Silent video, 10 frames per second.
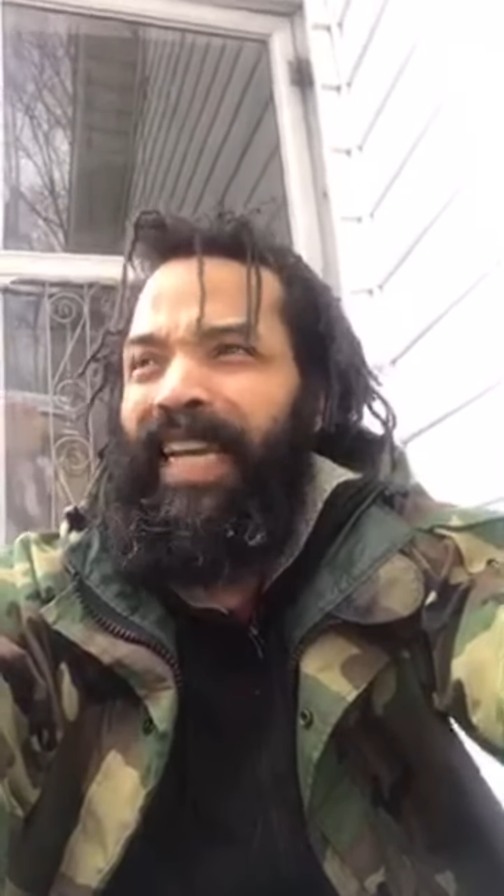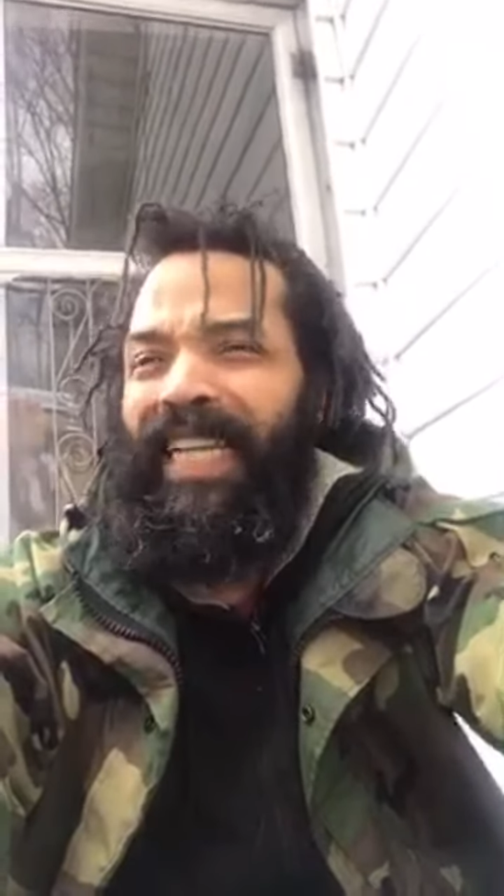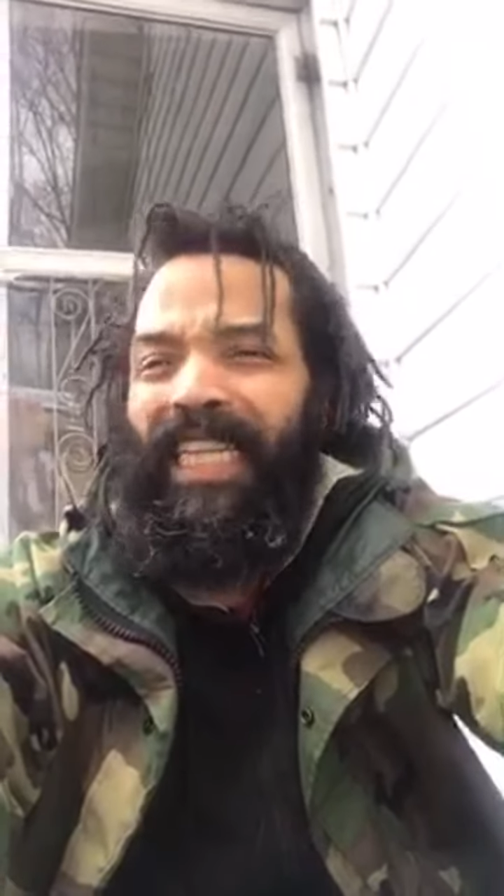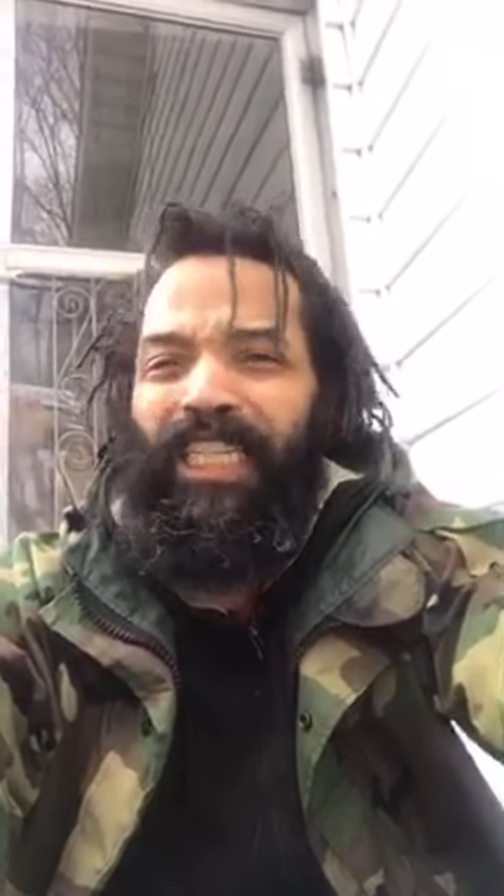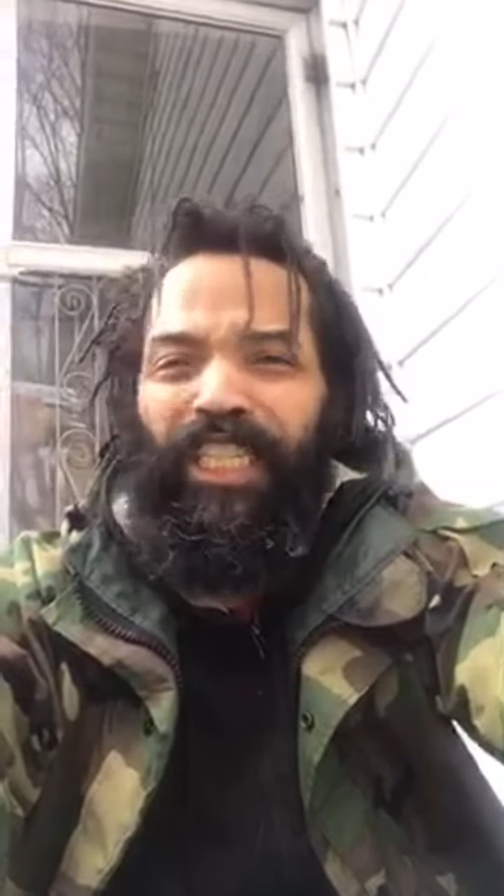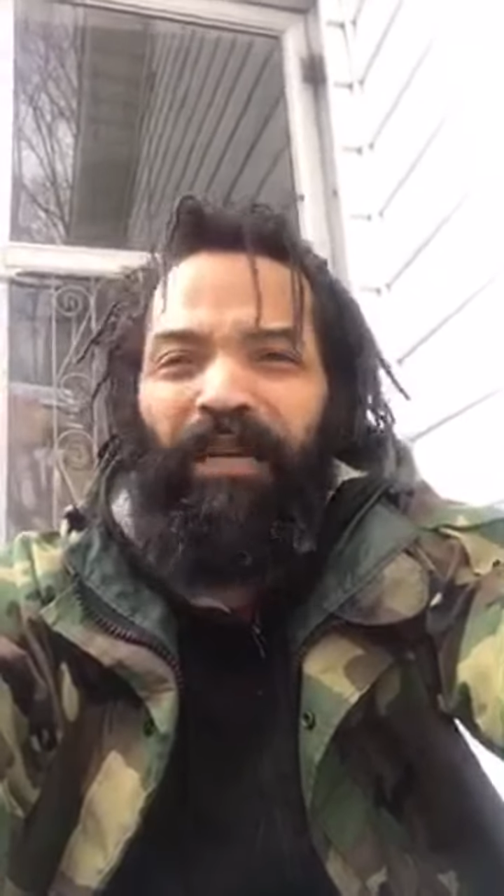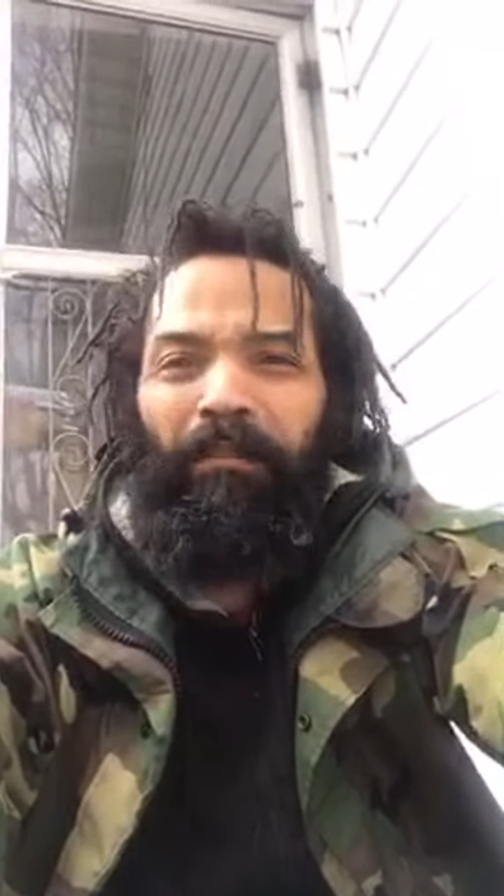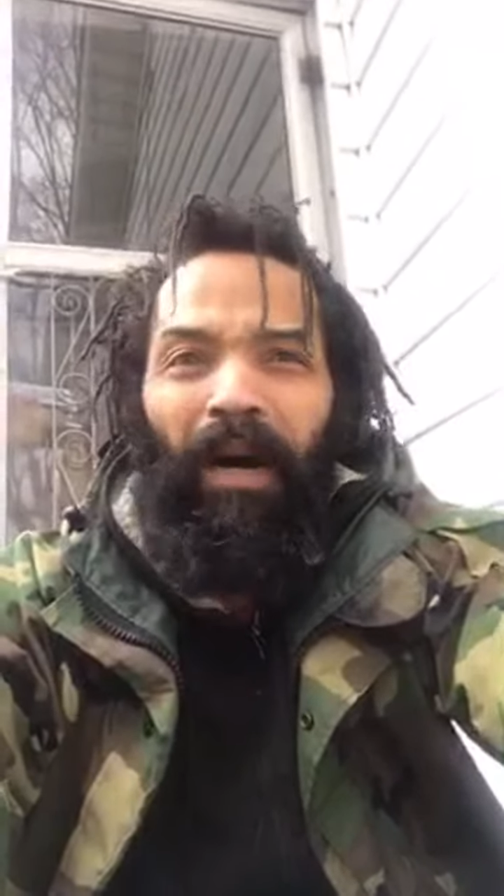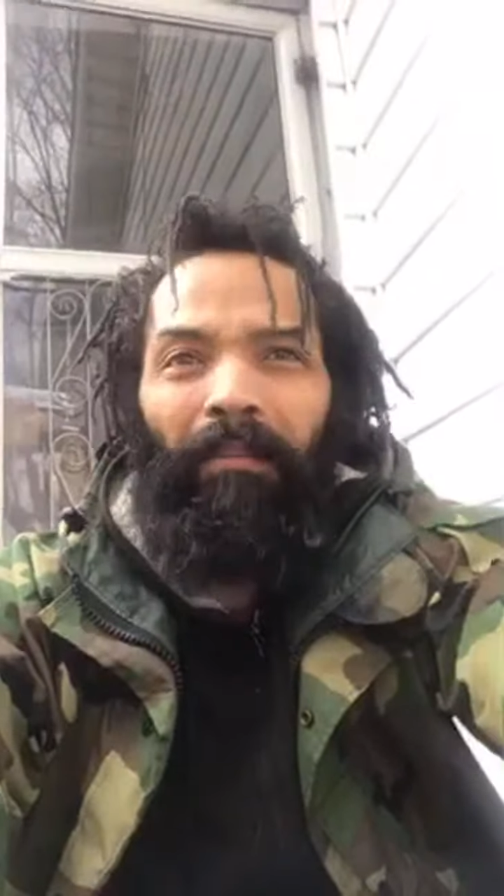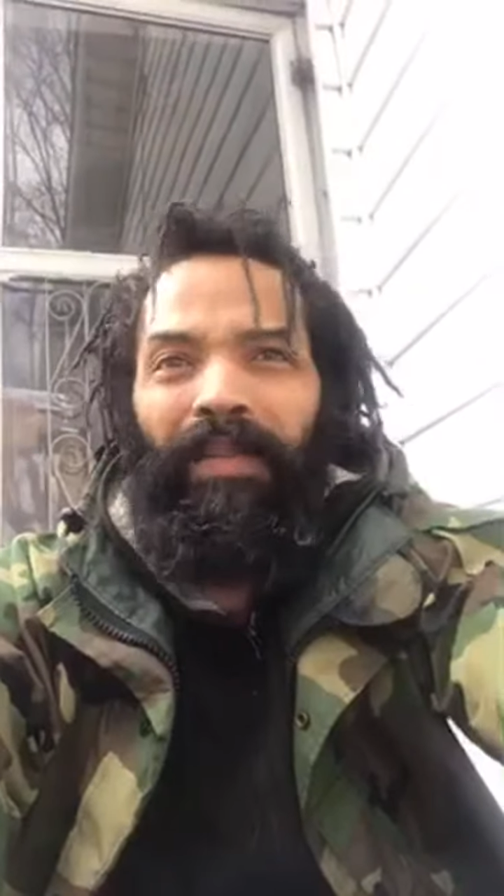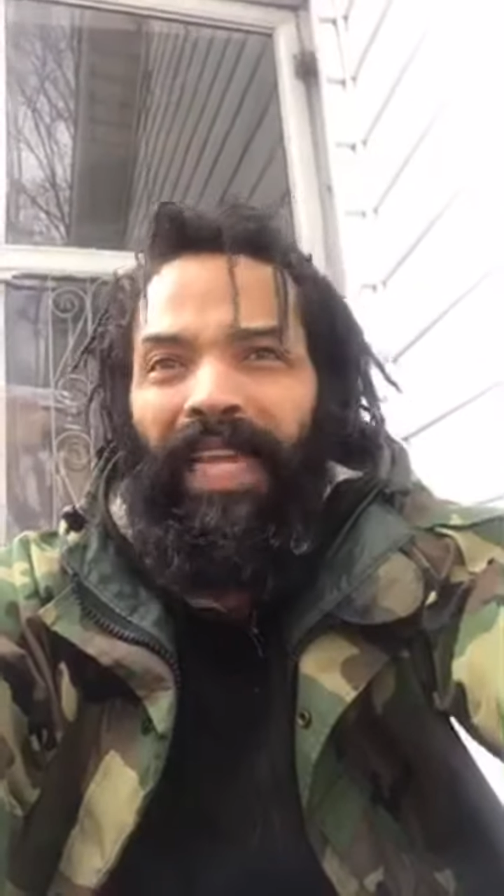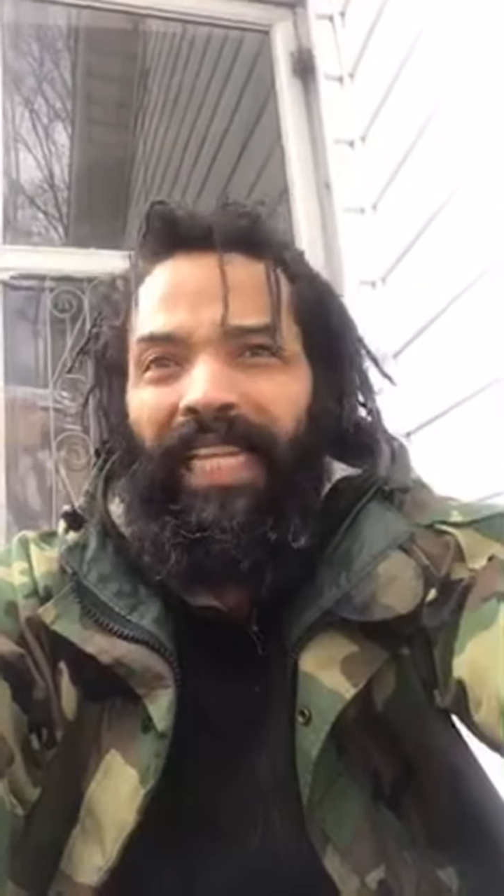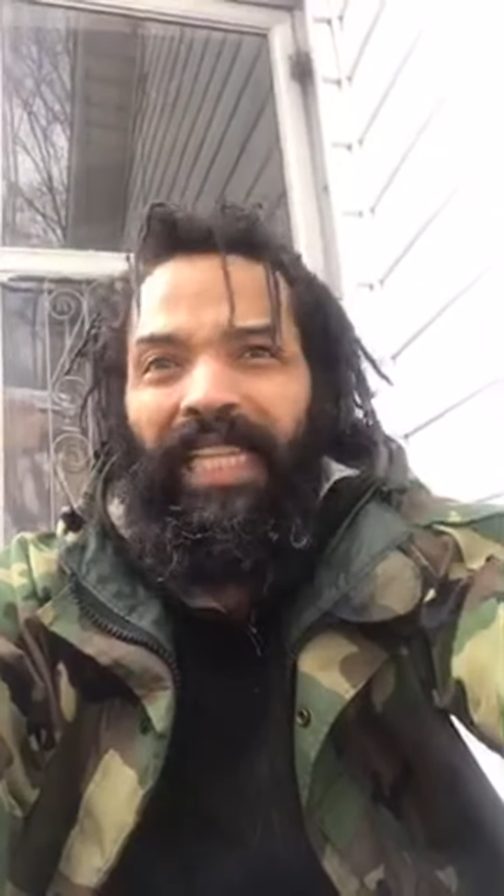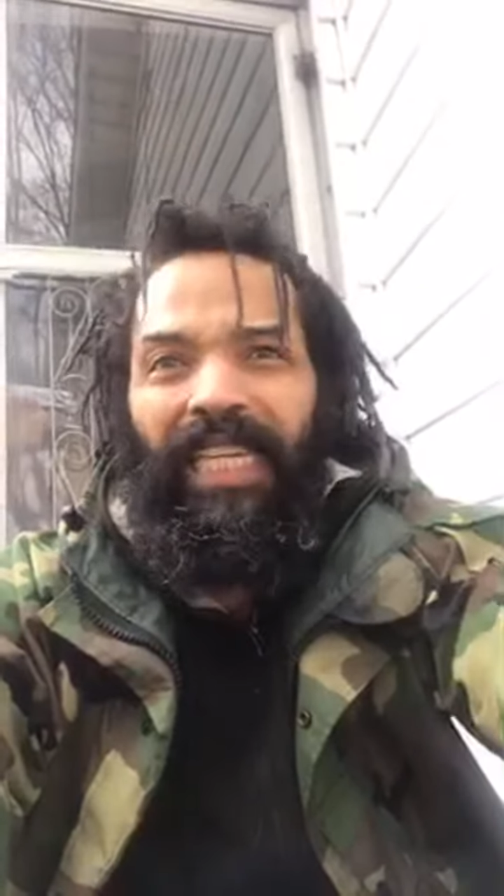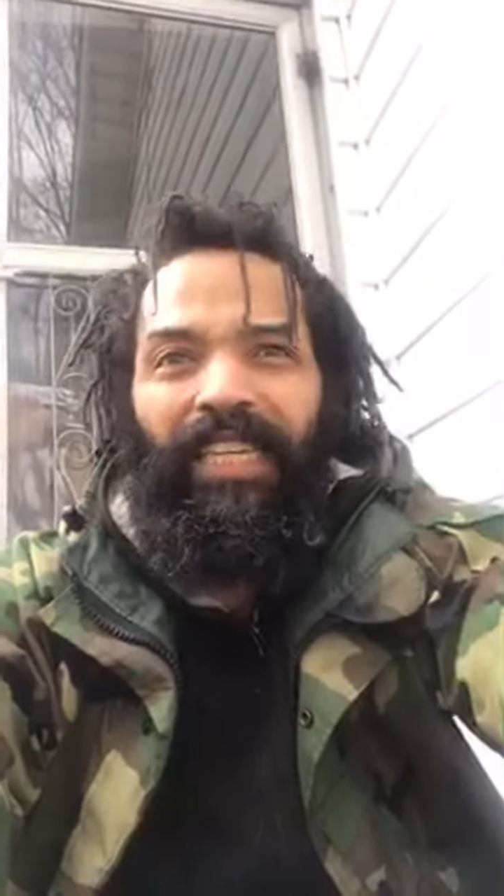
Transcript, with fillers: hit the gym up lately,